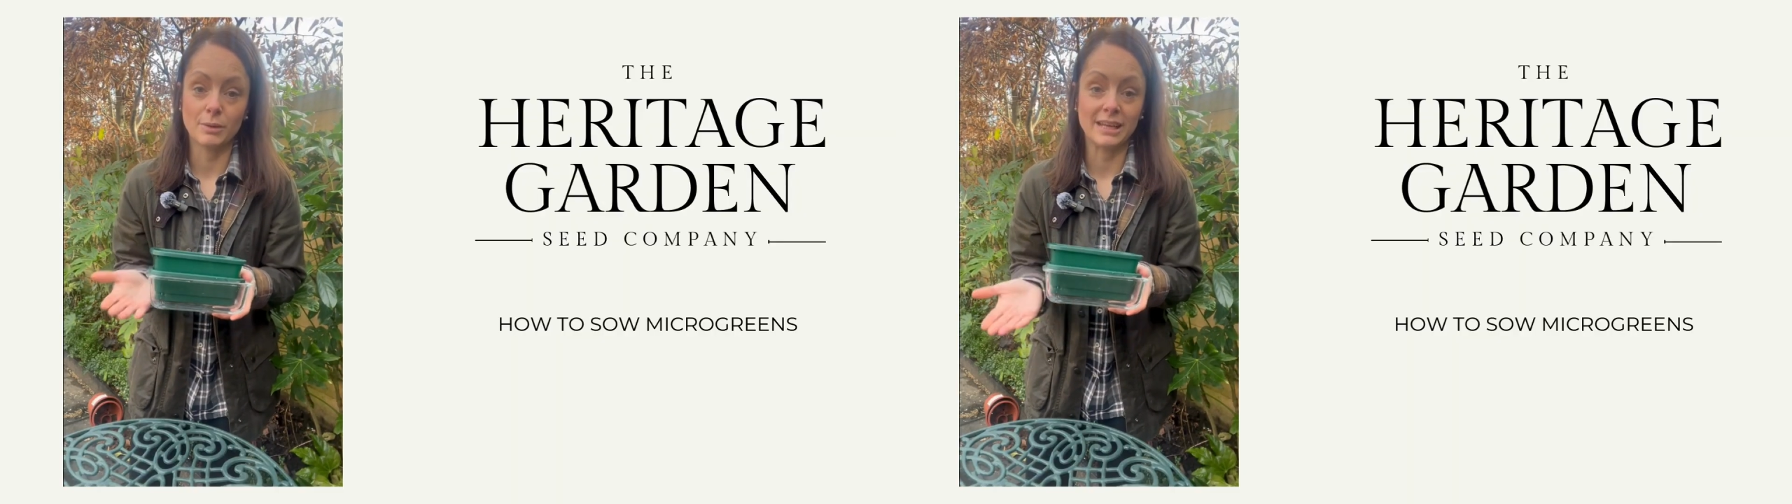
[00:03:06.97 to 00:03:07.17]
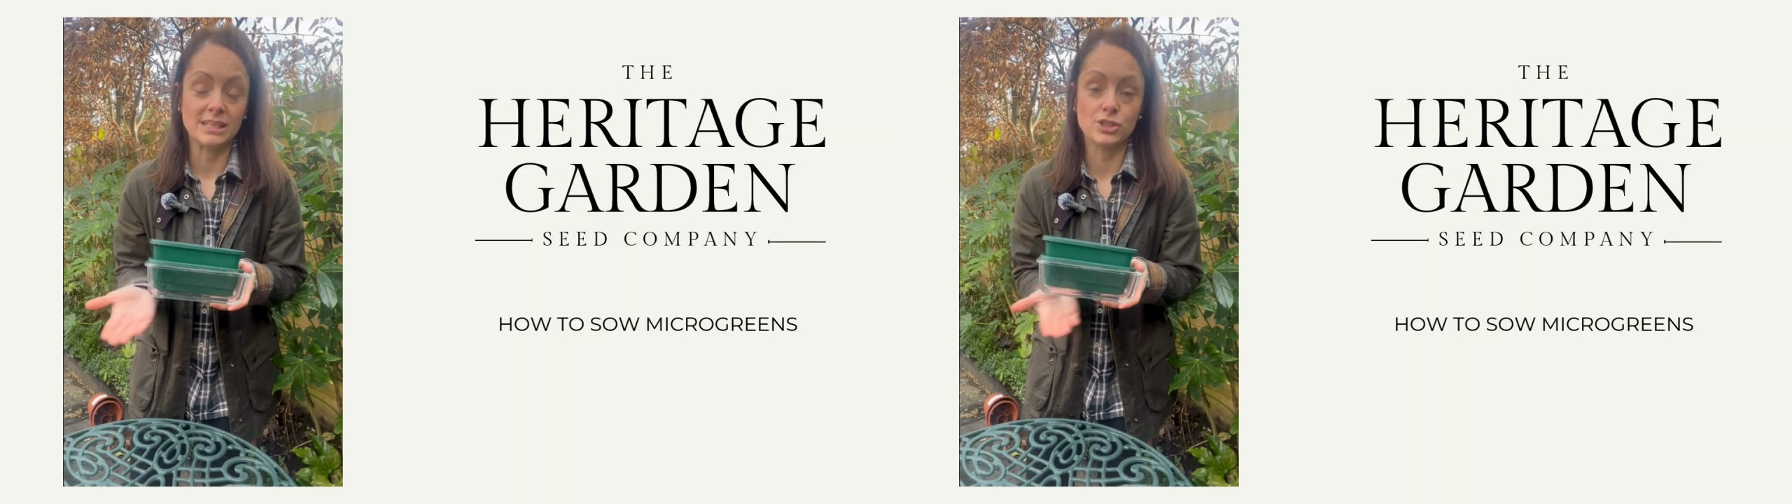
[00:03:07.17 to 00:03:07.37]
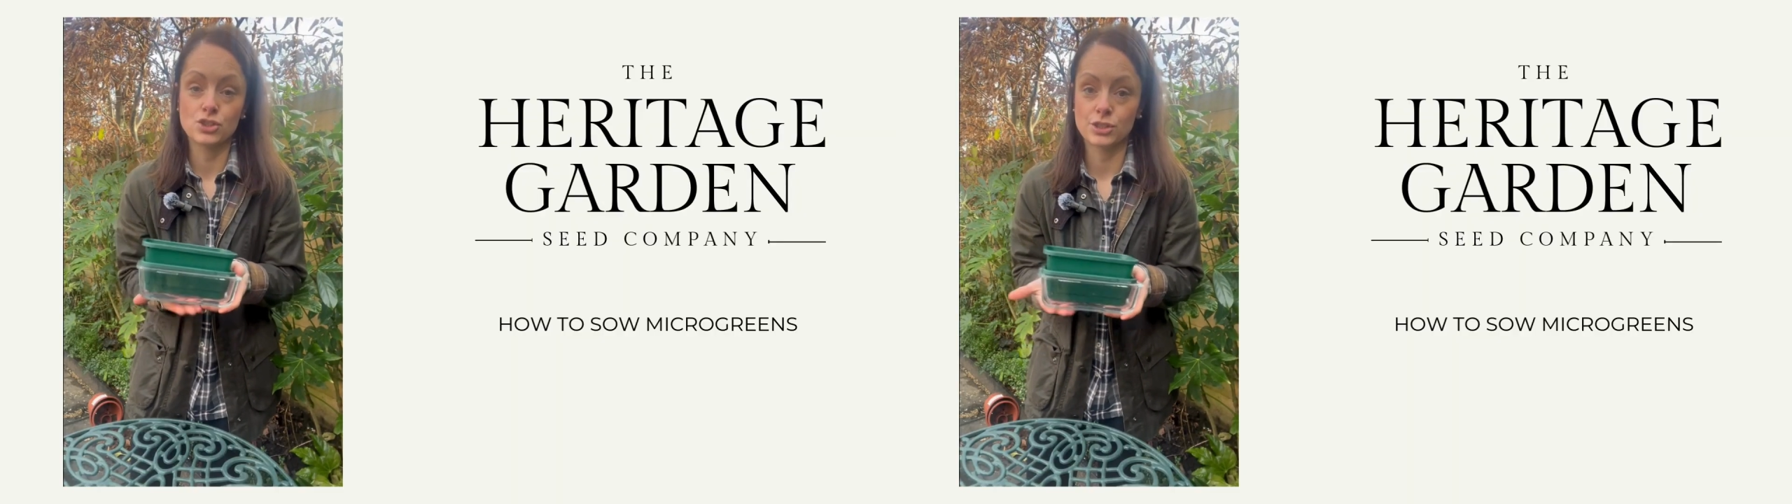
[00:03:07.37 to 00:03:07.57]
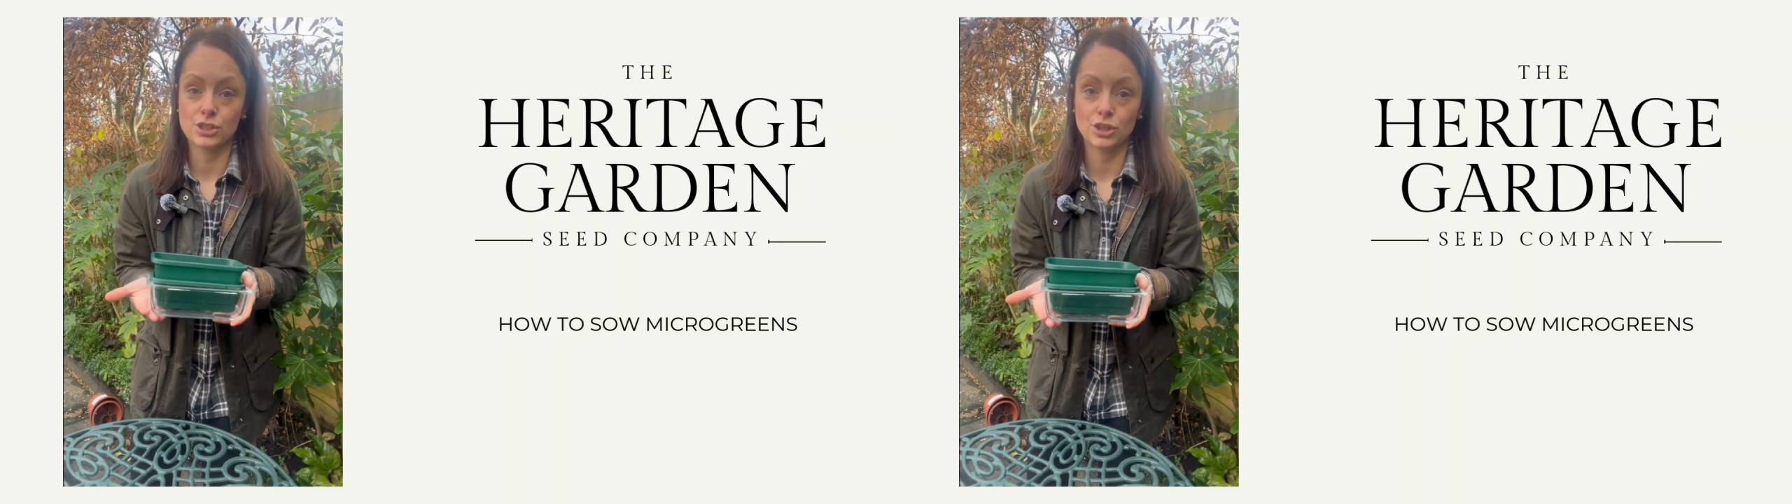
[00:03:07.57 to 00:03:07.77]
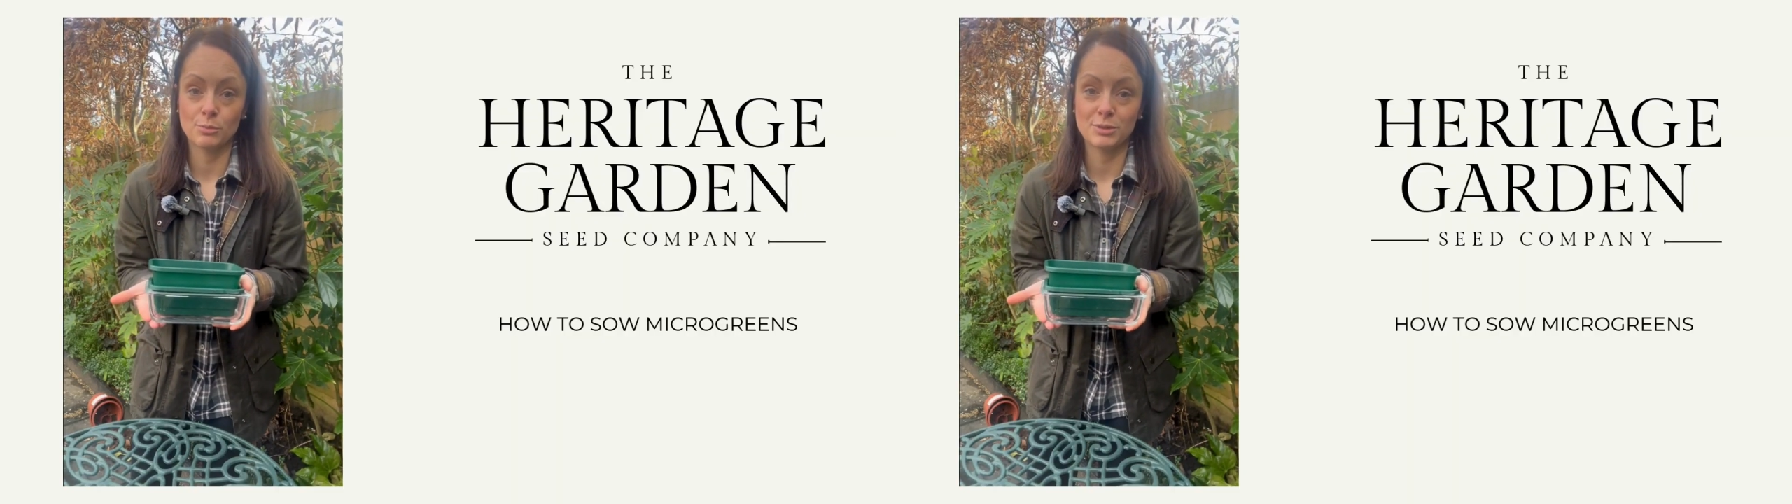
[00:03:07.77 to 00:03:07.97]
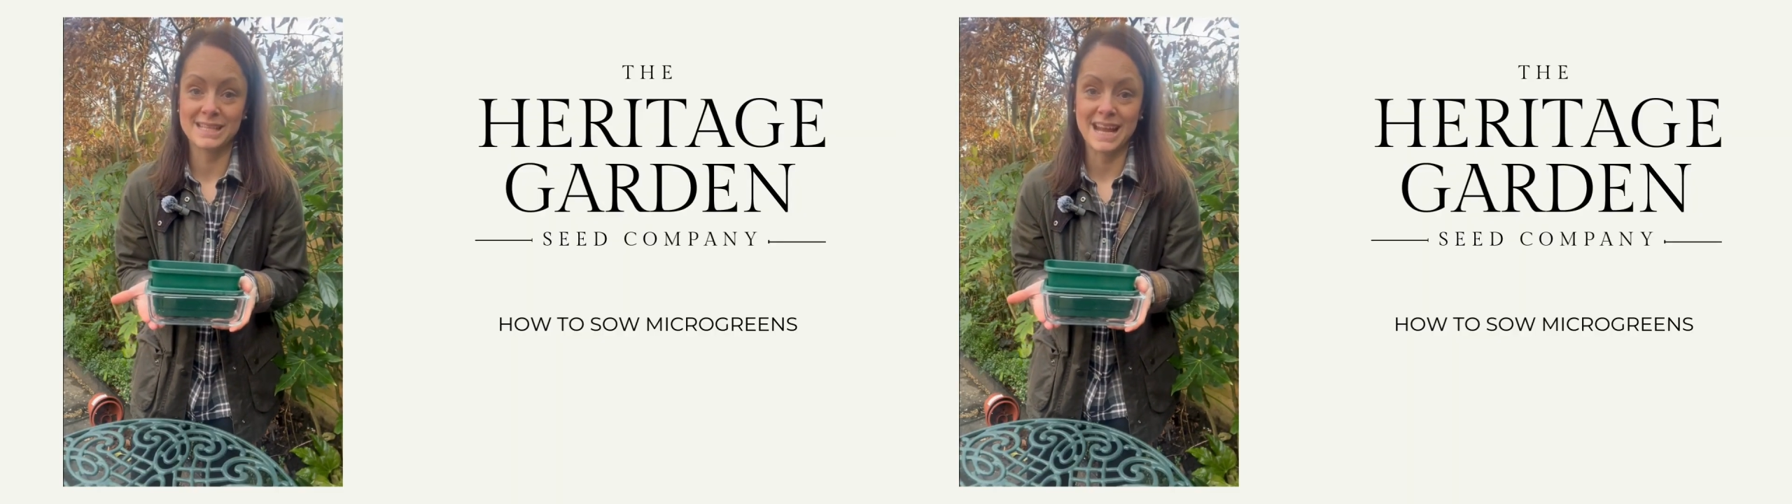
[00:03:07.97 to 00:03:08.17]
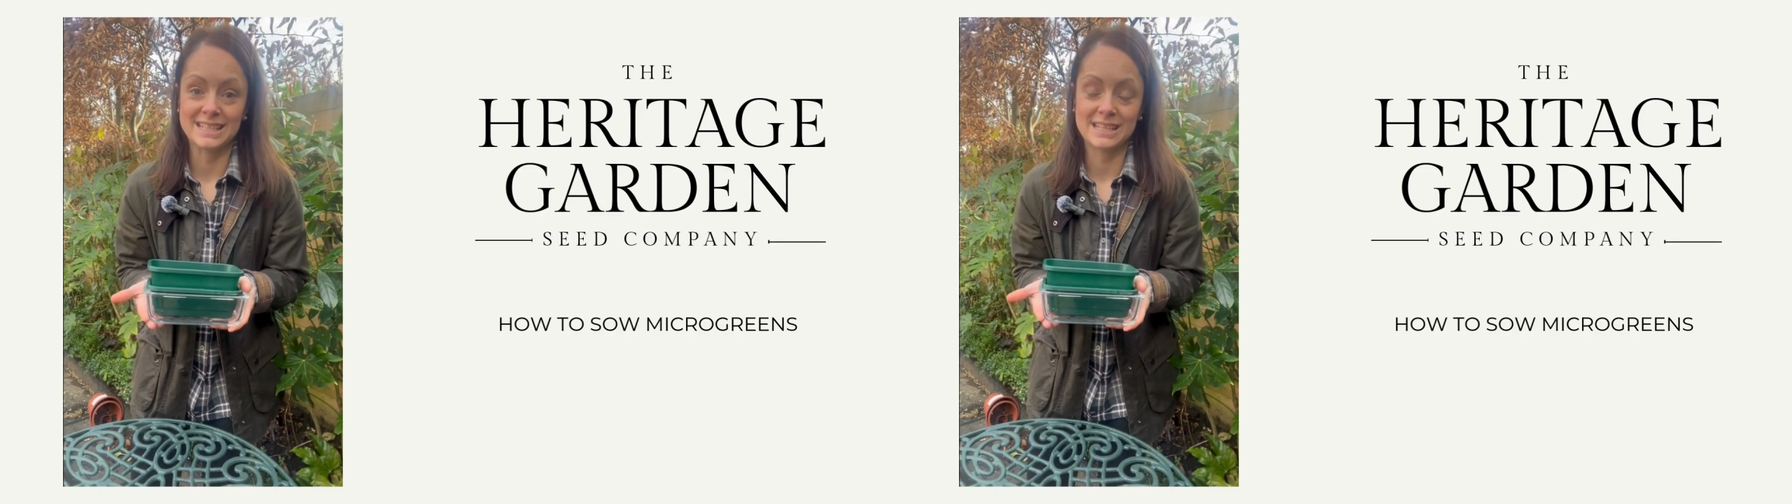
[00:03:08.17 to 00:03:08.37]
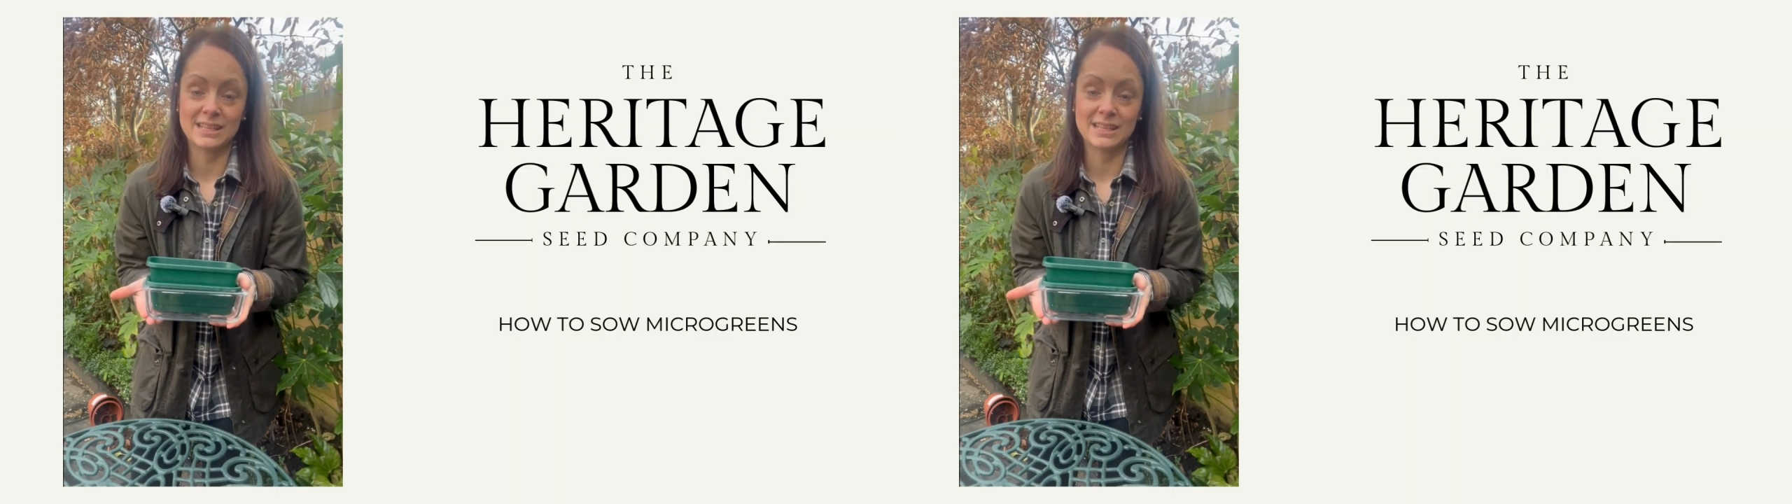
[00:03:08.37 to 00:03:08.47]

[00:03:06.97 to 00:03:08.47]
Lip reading: and it's just to protect